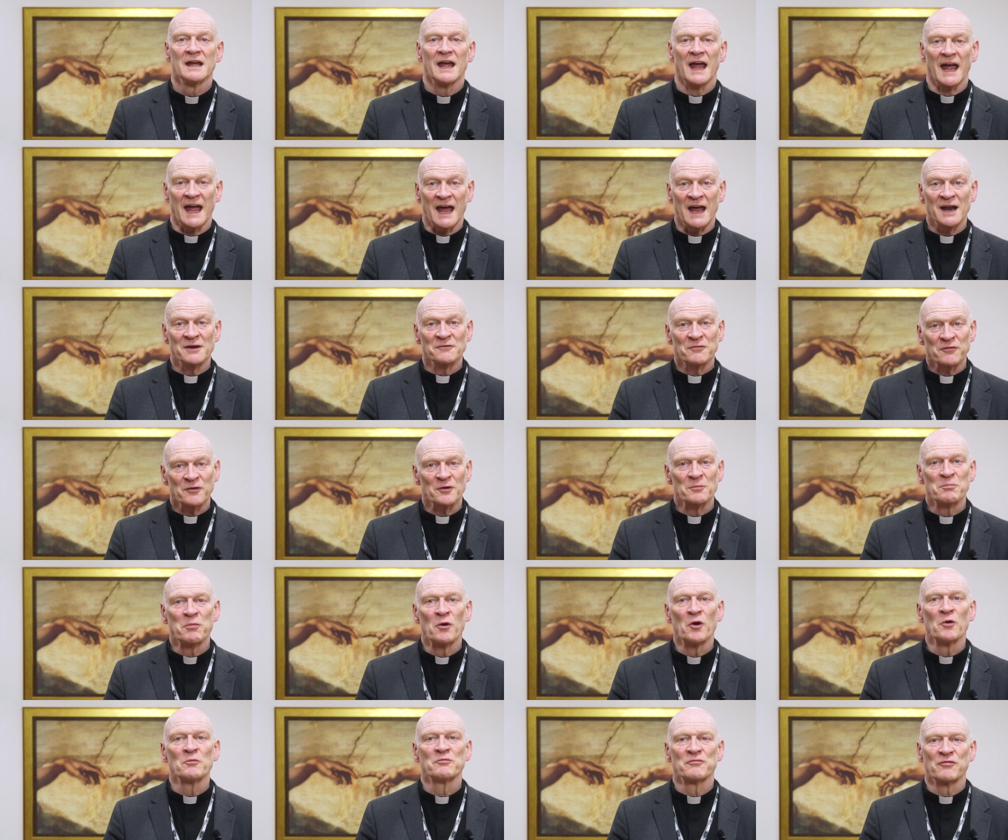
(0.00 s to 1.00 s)
and for
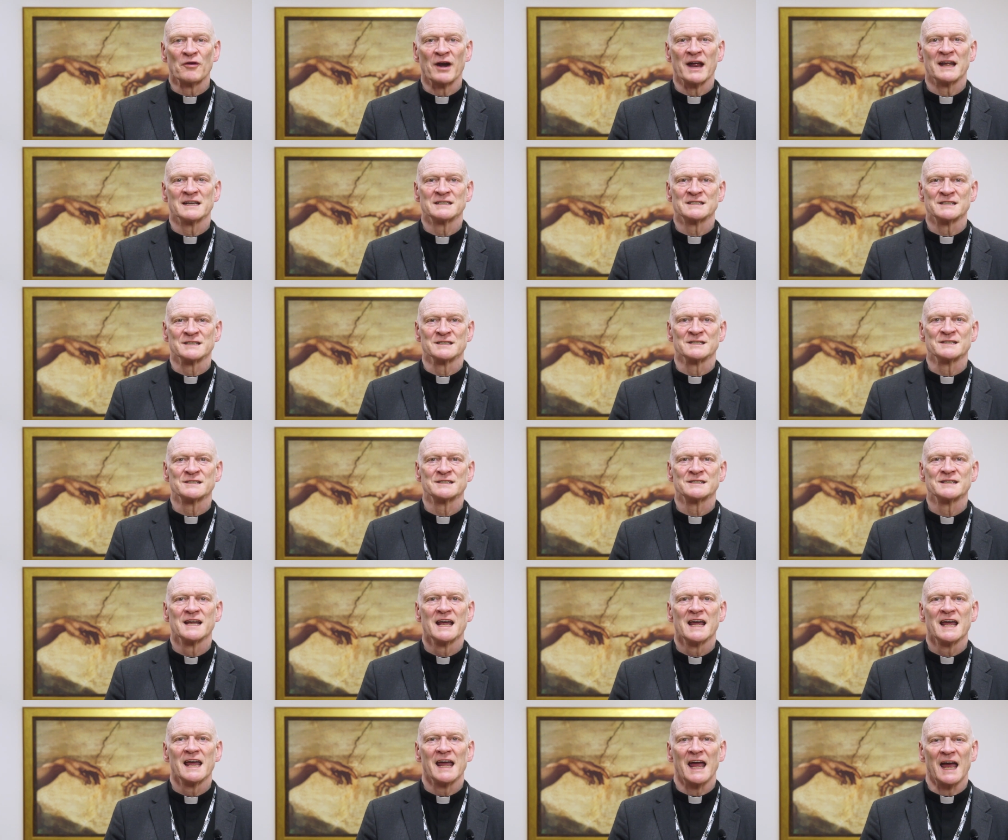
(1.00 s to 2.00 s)
Pope Francis
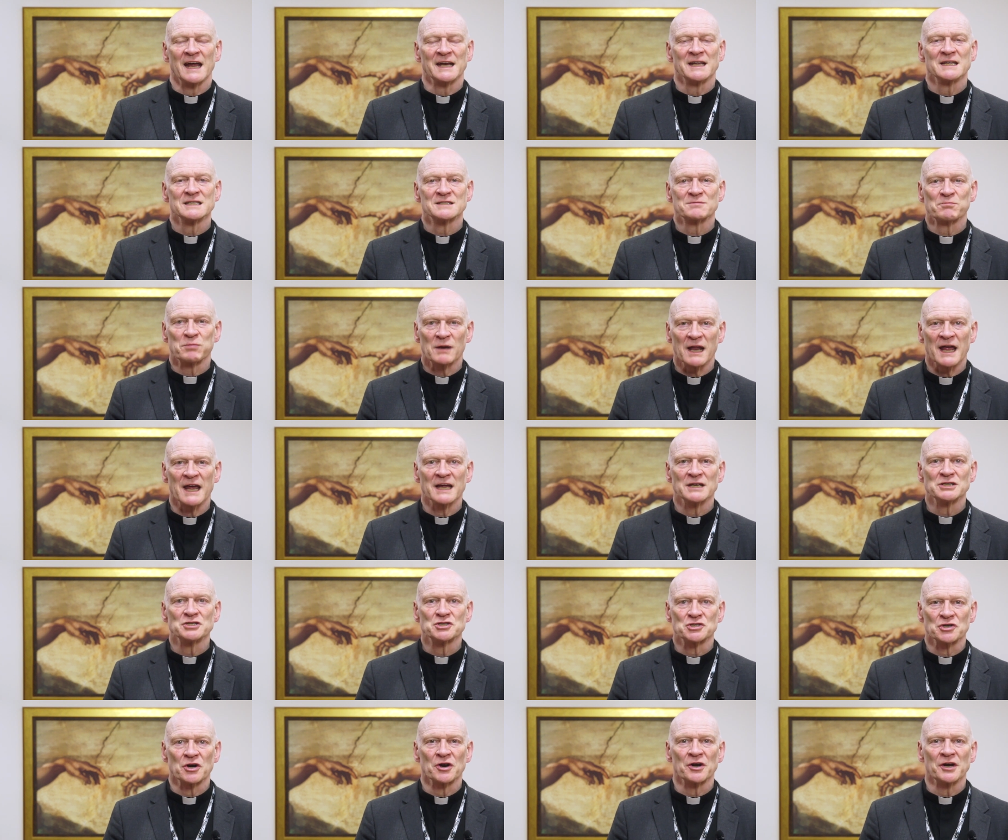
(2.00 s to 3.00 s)
and his
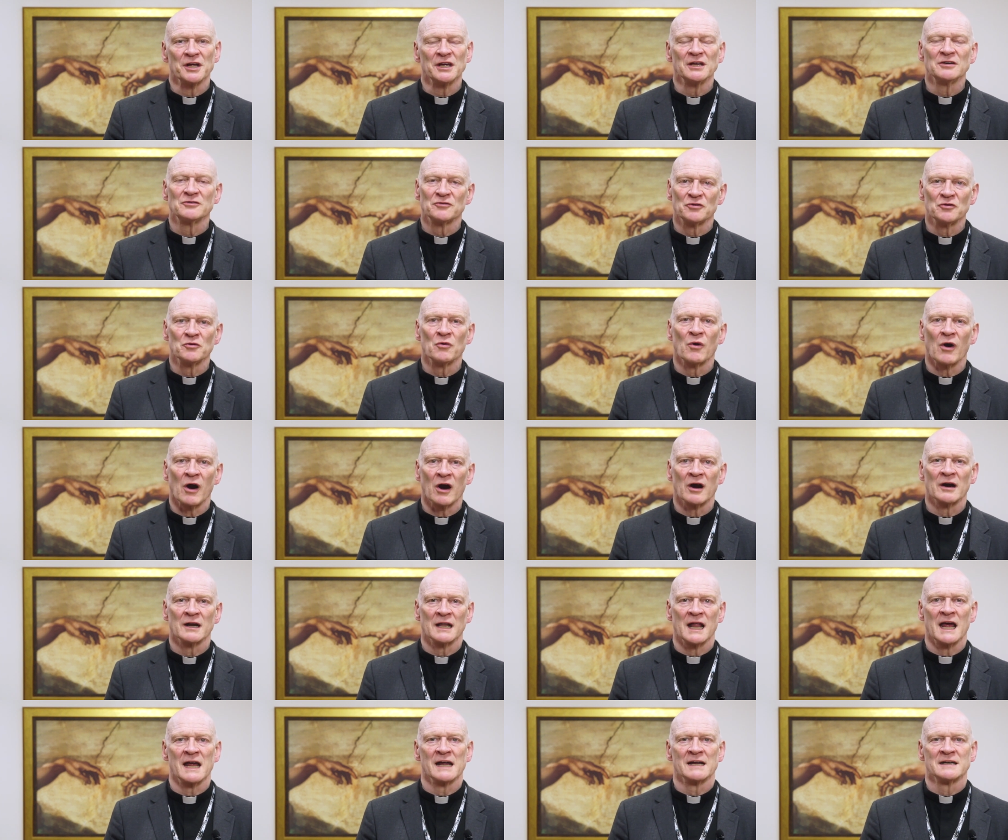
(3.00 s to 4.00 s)
planned journey to
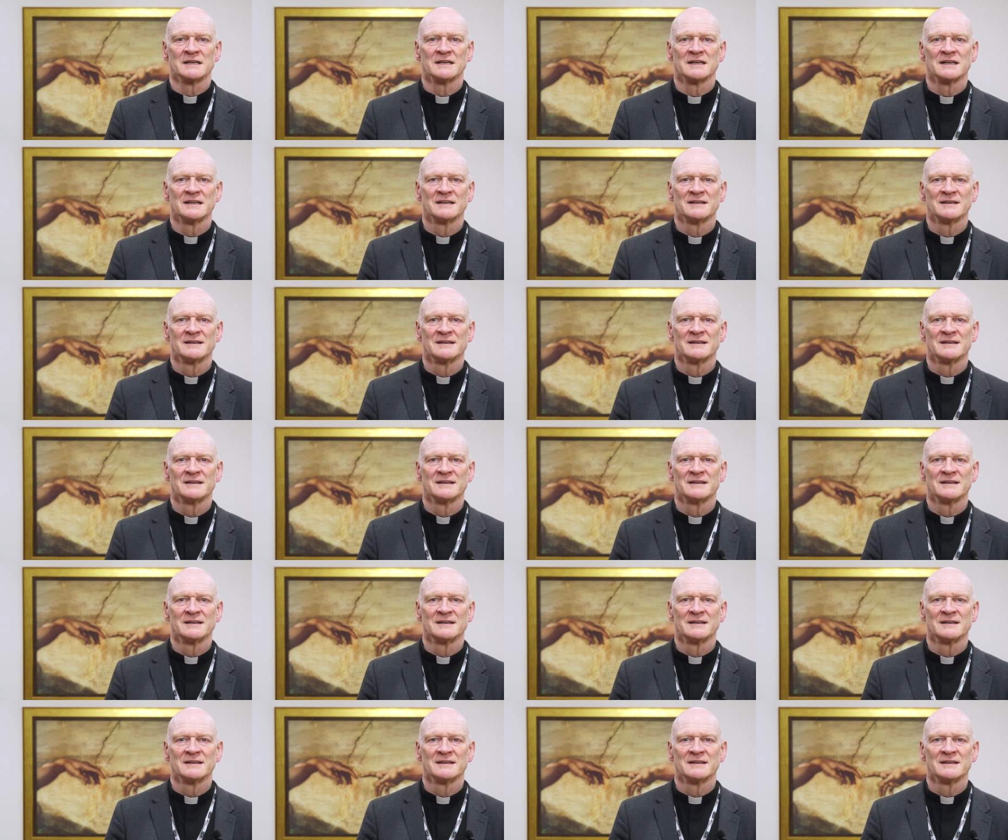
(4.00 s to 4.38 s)
our land.